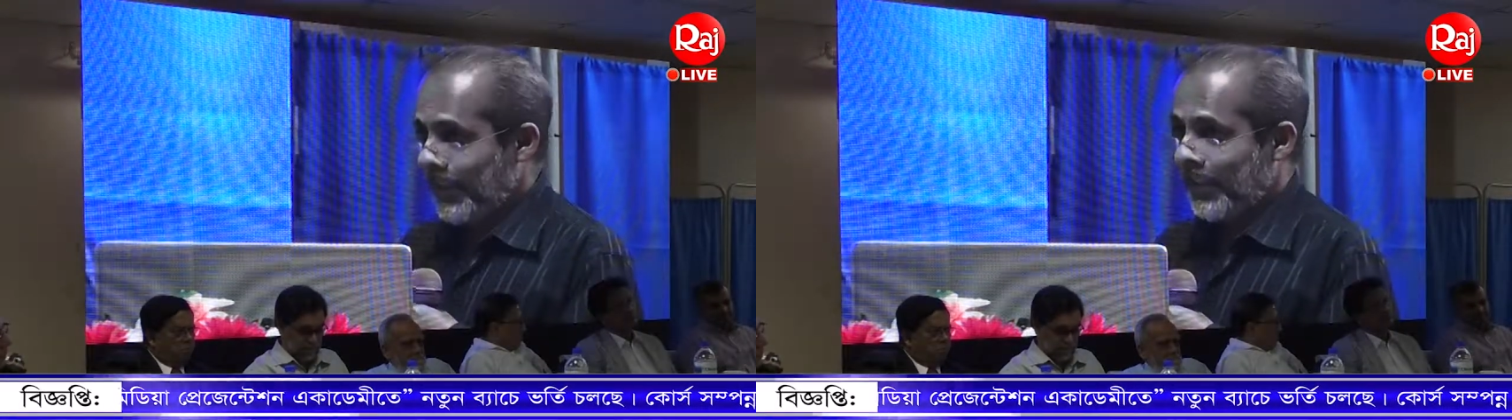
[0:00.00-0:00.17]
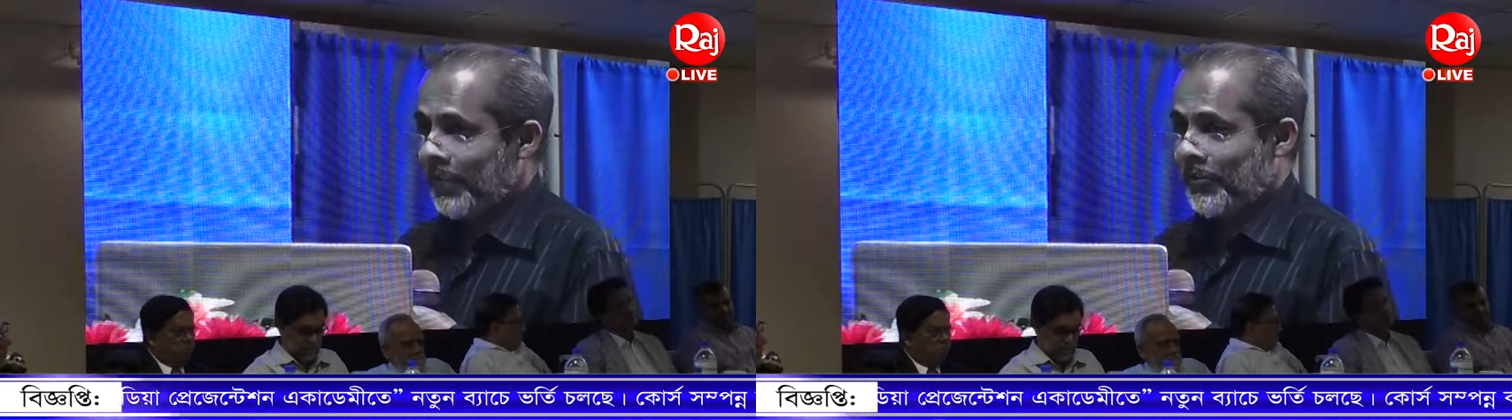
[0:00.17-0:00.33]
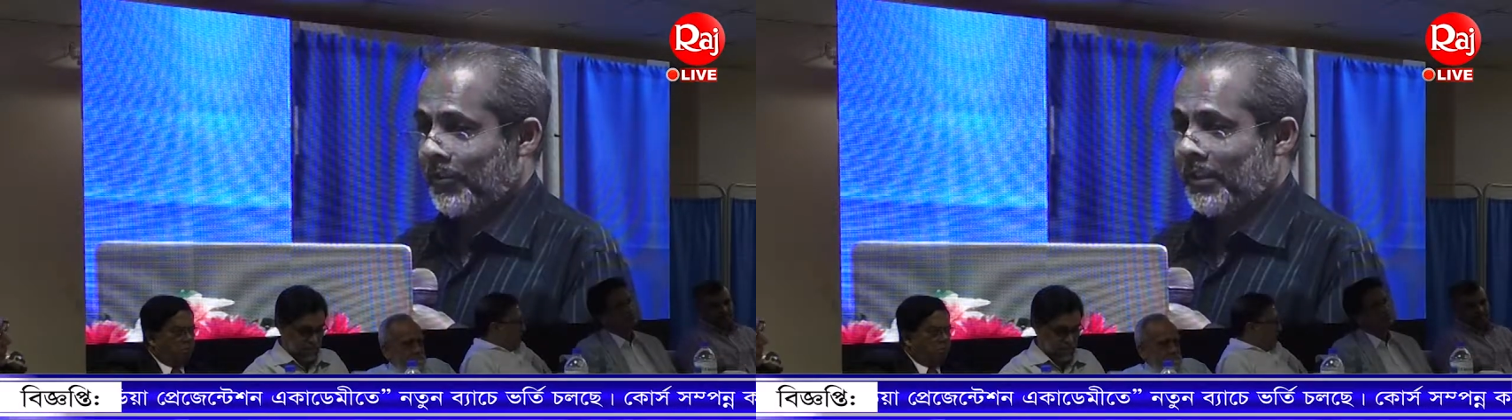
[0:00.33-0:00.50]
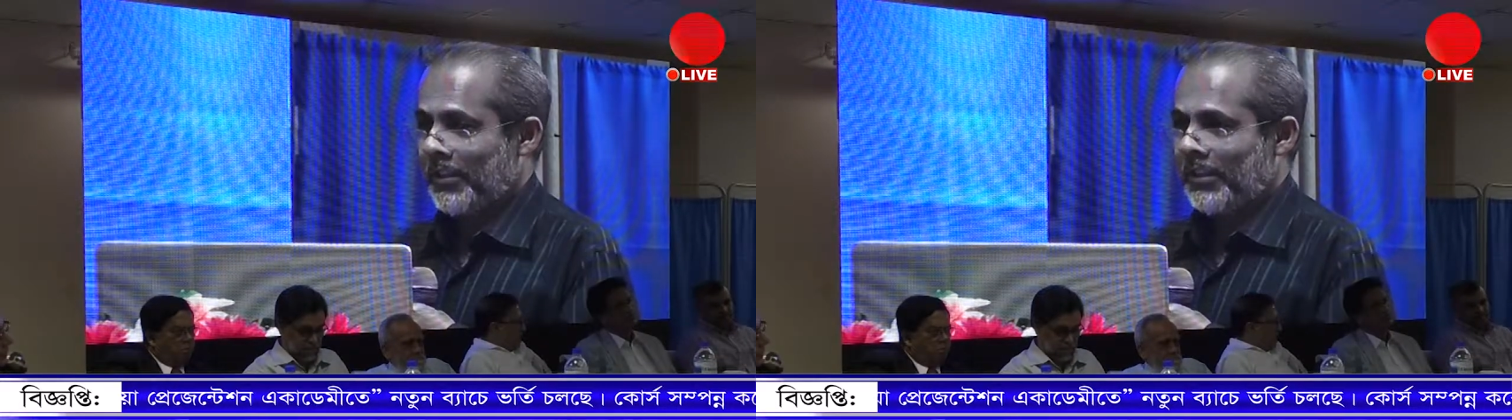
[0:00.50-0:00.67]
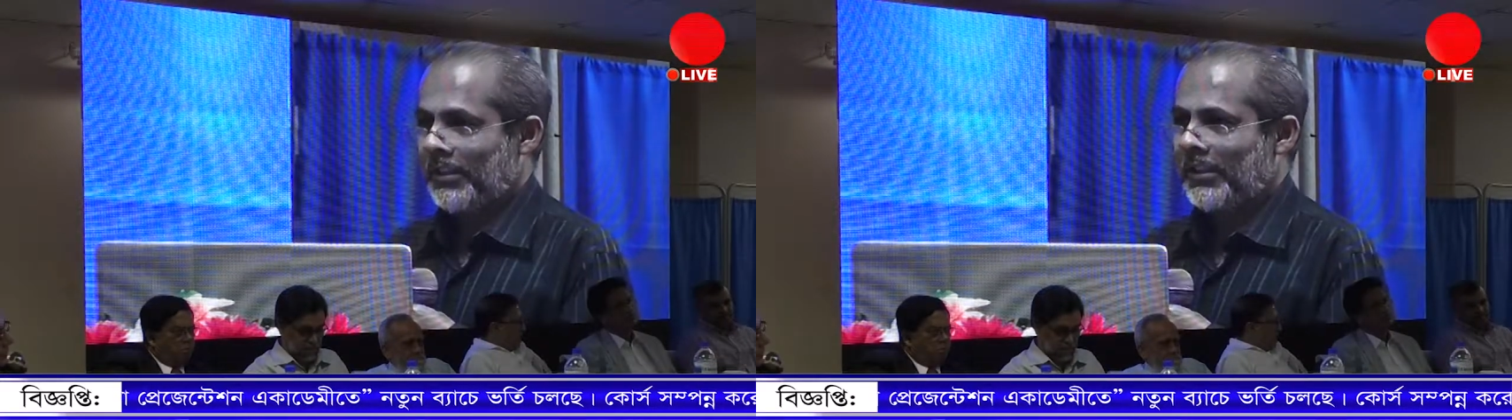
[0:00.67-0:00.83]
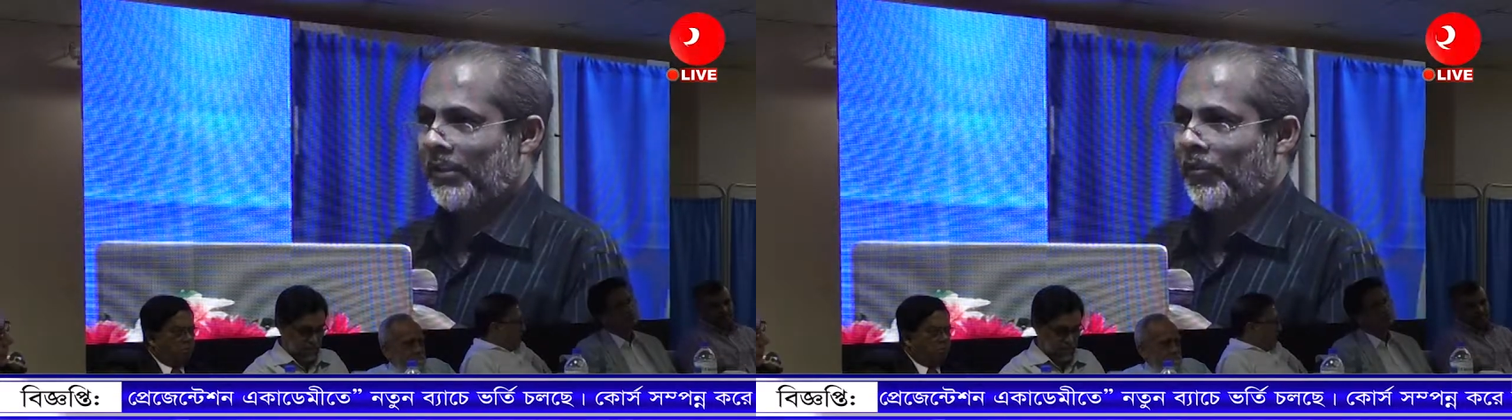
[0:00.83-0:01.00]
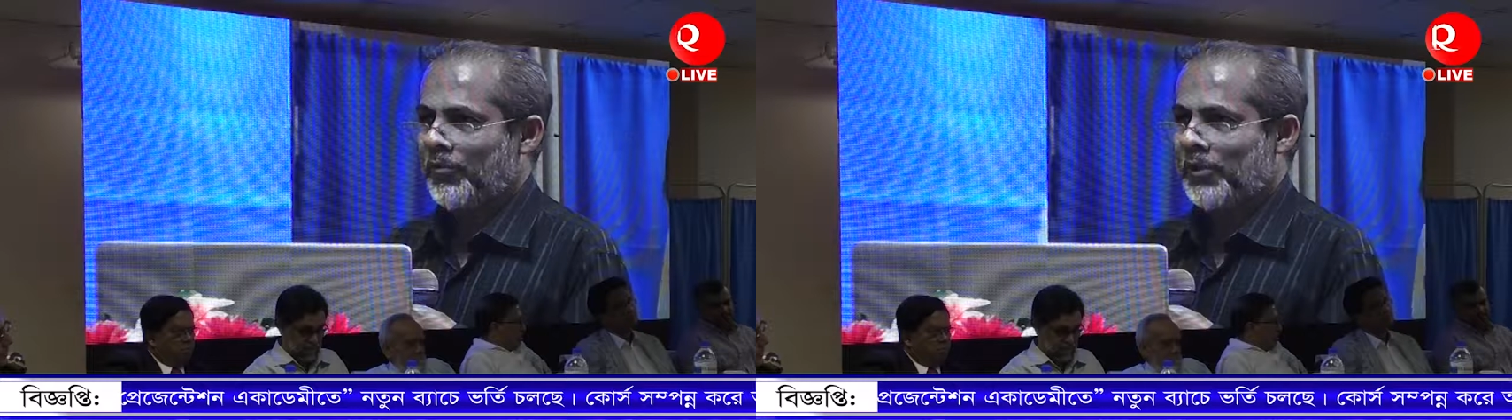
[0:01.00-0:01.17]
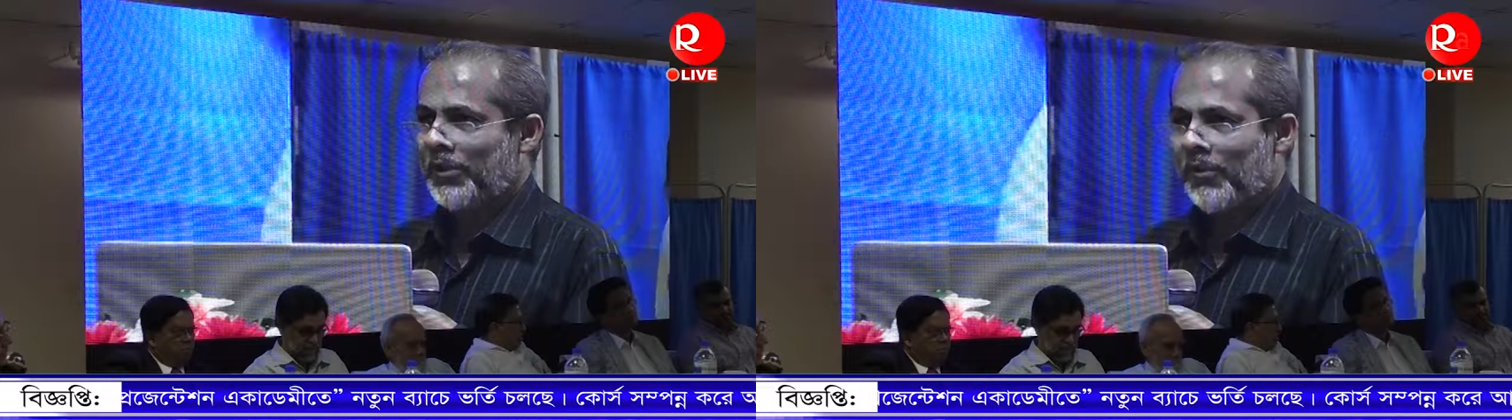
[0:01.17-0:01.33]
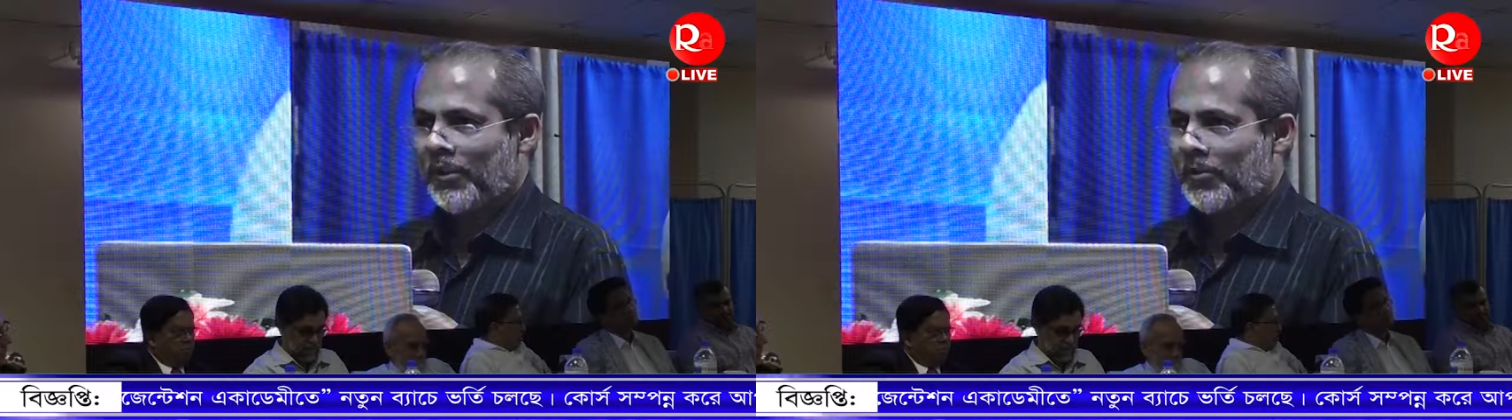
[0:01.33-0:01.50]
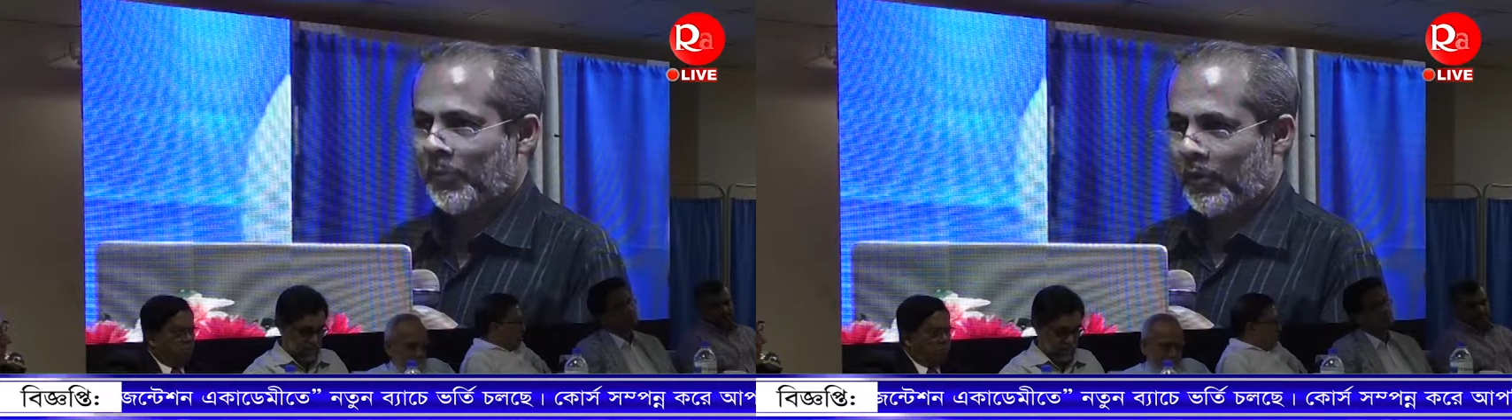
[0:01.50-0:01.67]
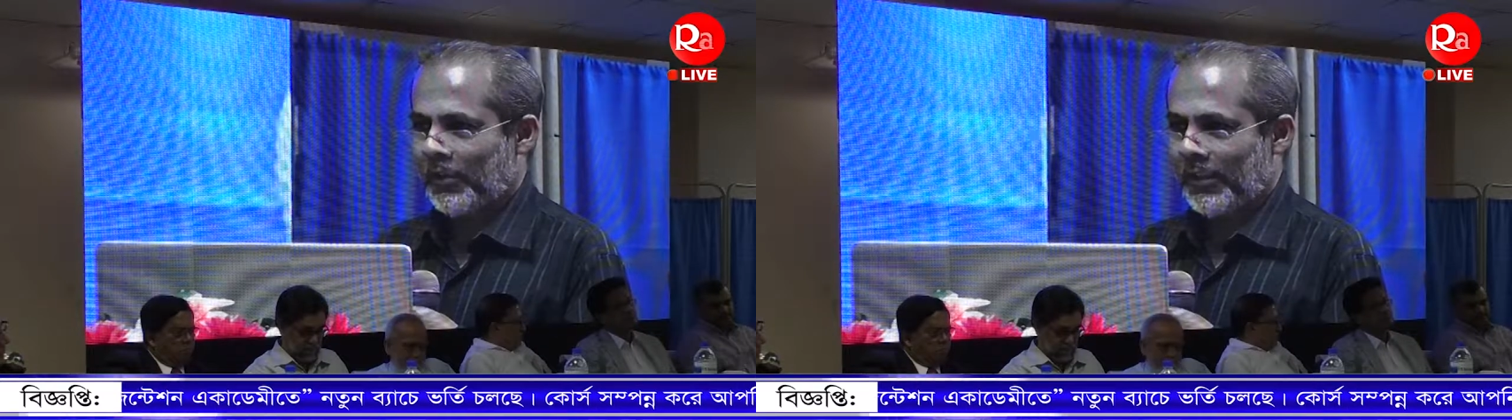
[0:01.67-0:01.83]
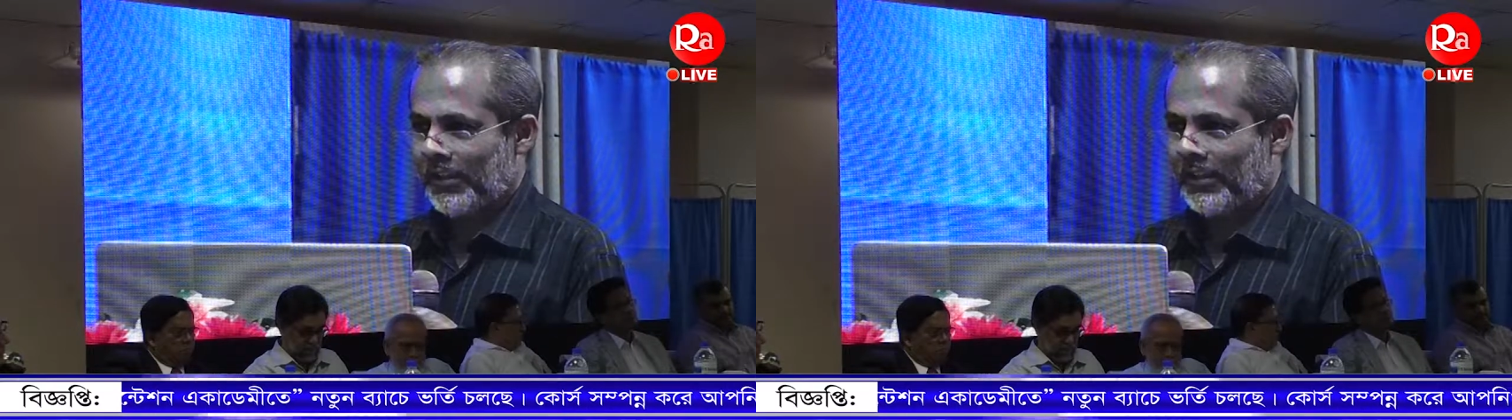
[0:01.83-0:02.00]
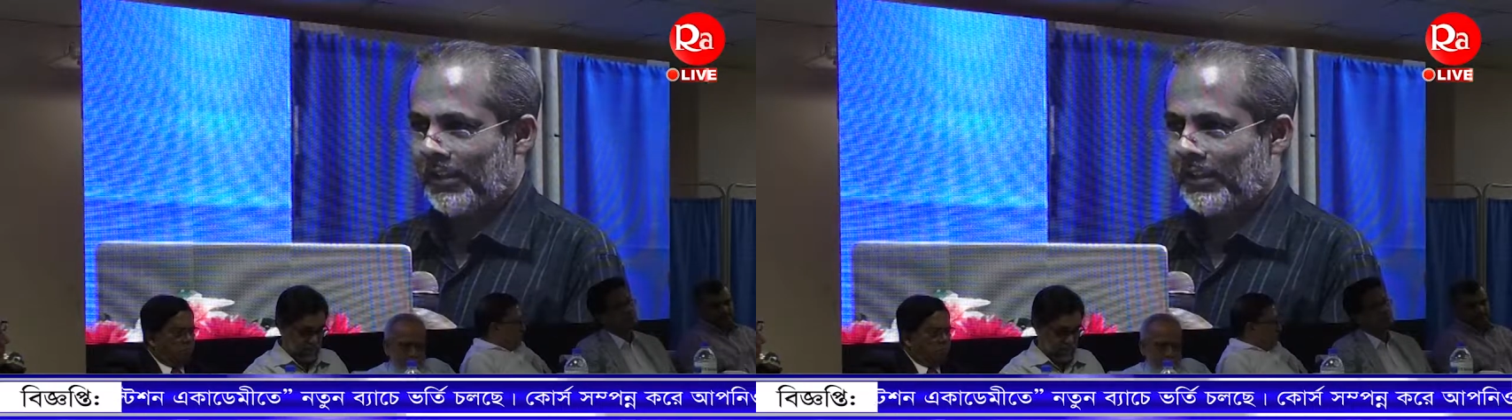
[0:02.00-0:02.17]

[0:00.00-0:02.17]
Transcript: and teaching is a continuous process